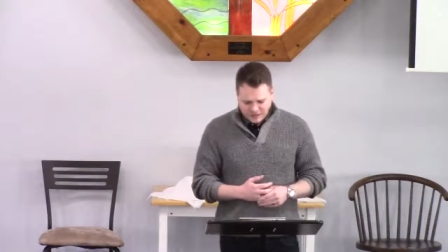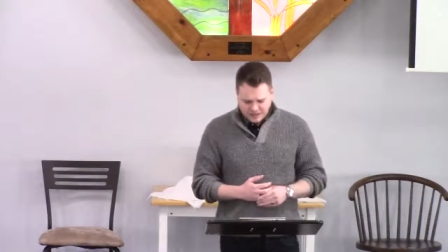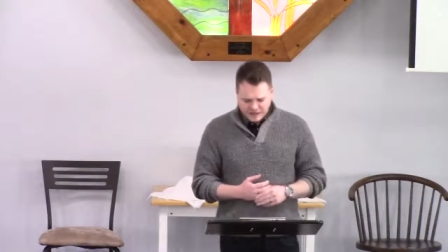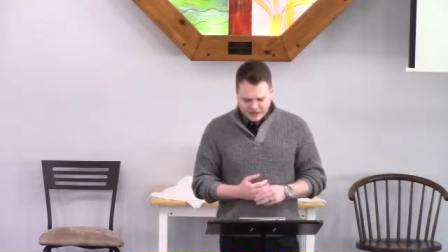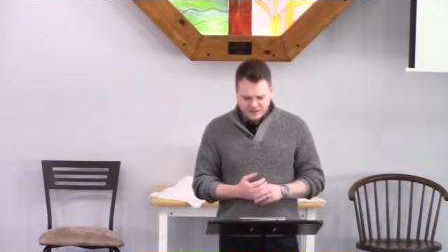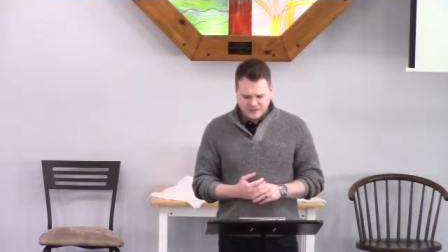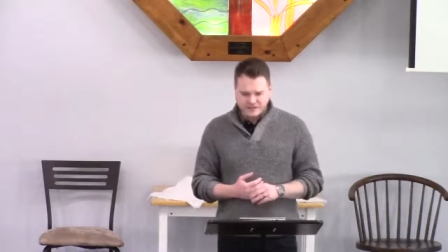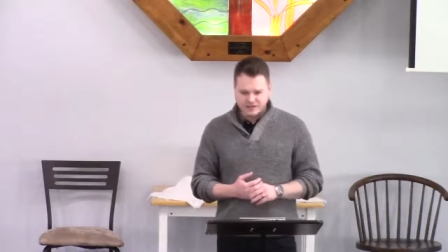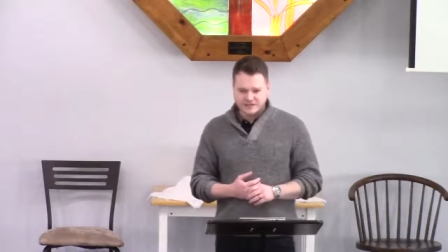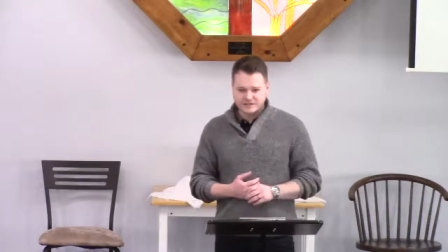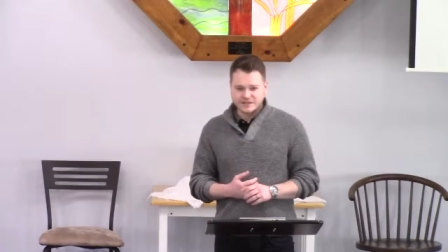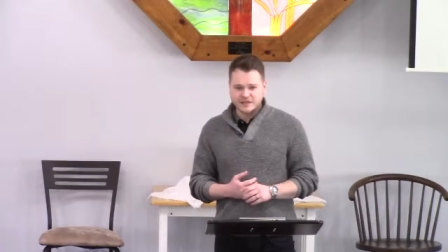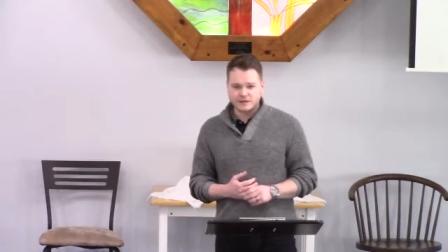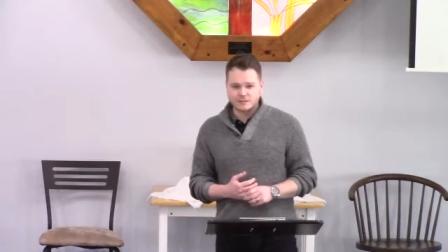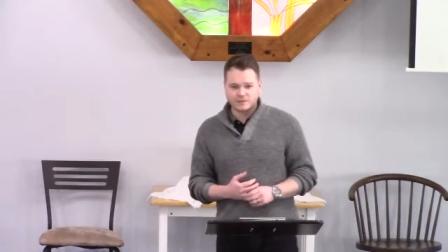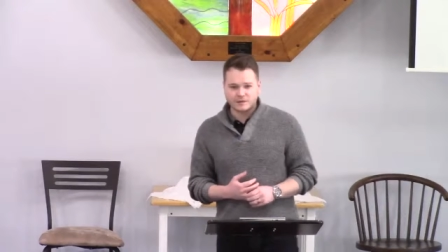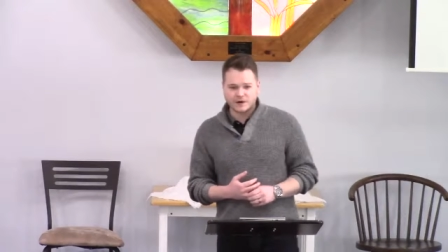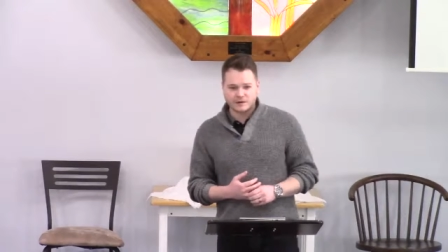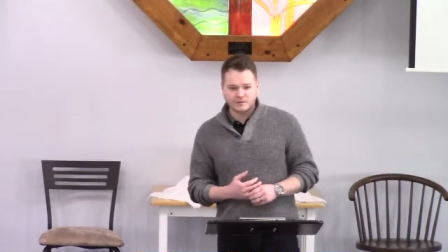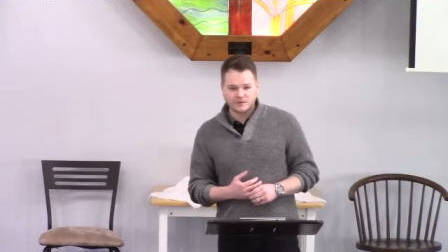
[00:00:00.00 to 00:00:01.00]
And it's going to
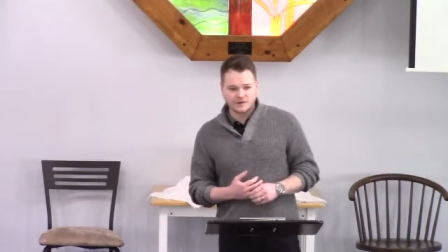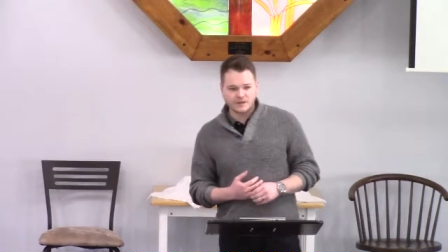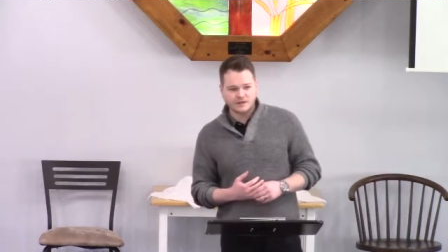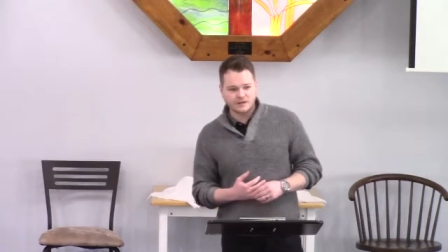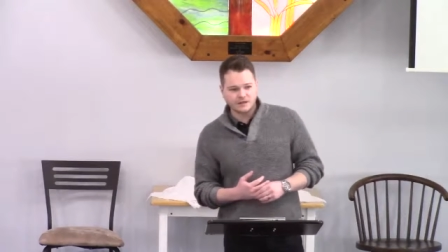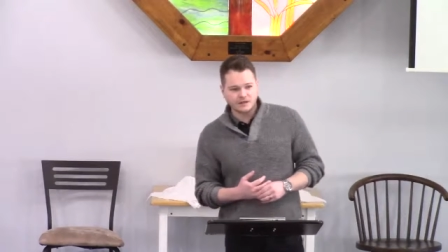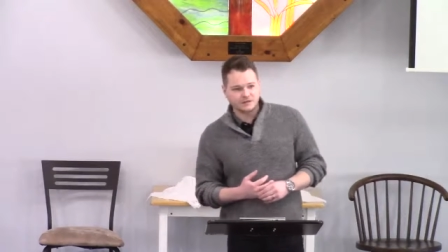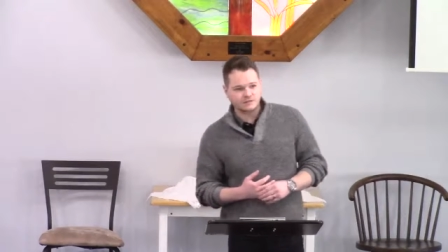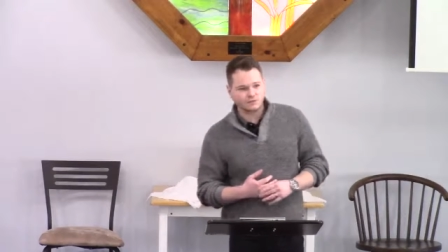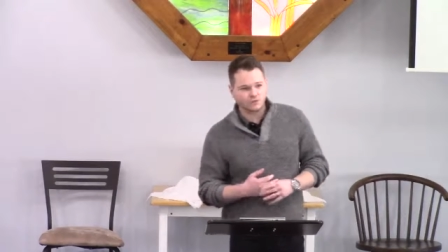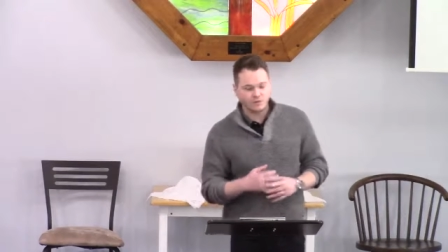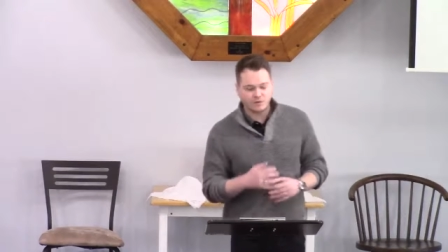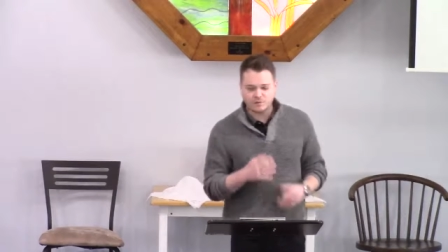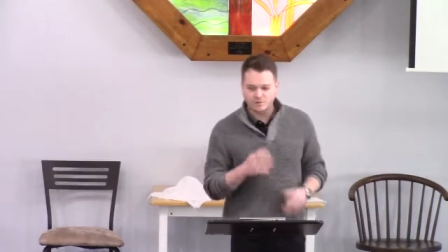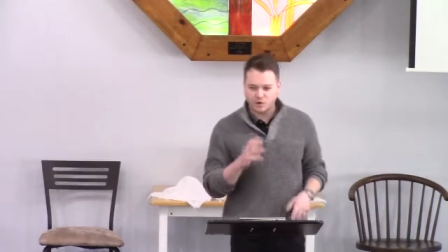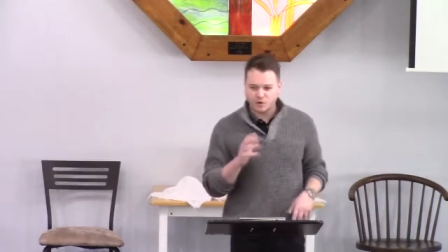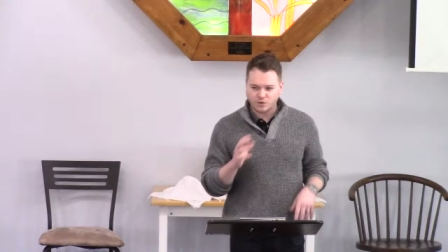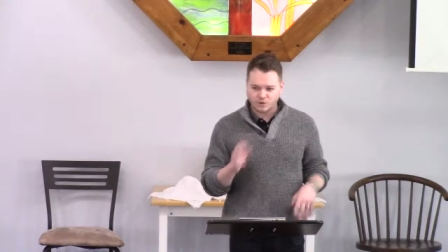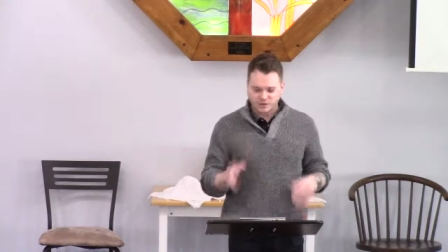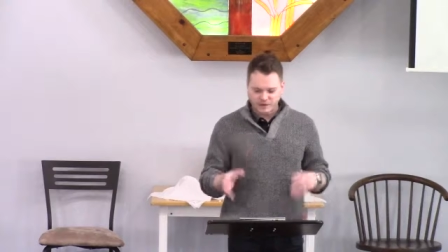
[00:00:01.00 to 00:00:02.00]
take probably one
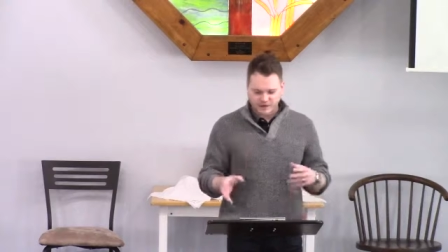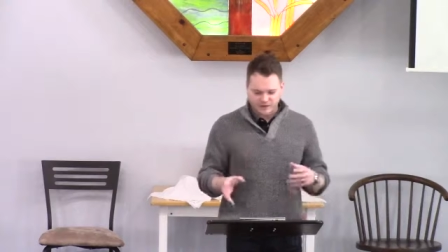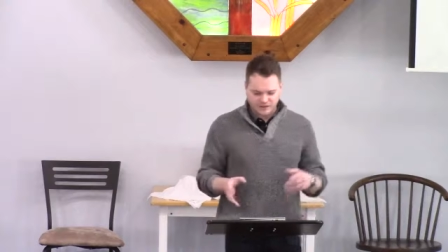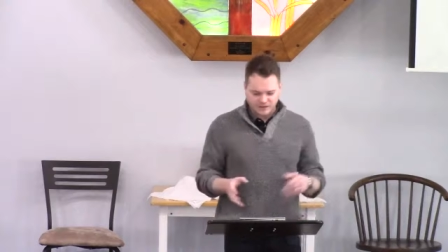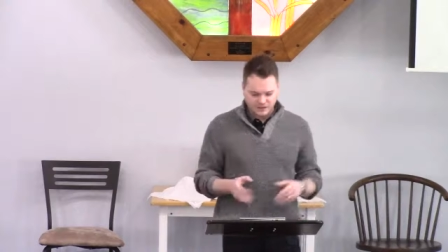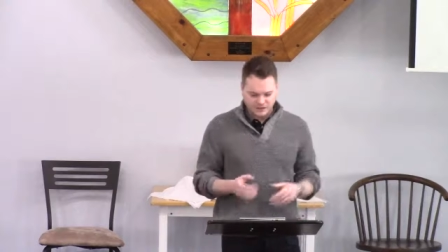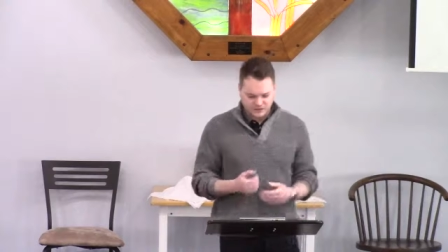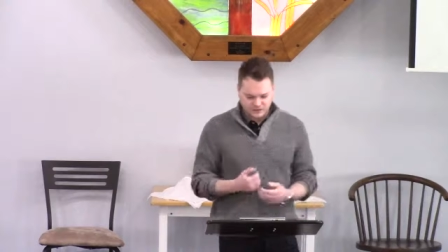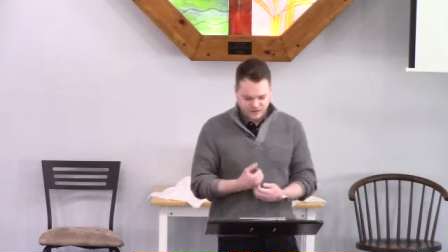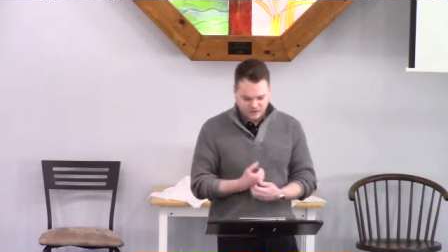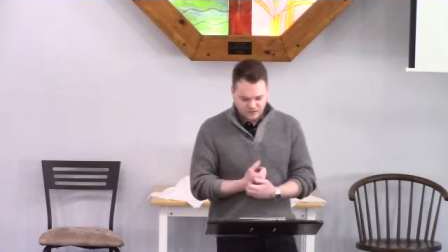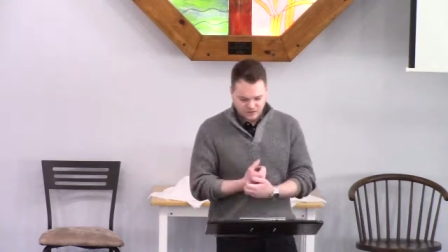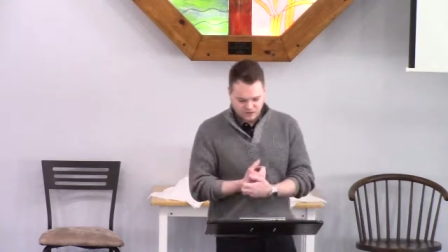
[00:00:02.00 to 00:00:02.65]
more week at least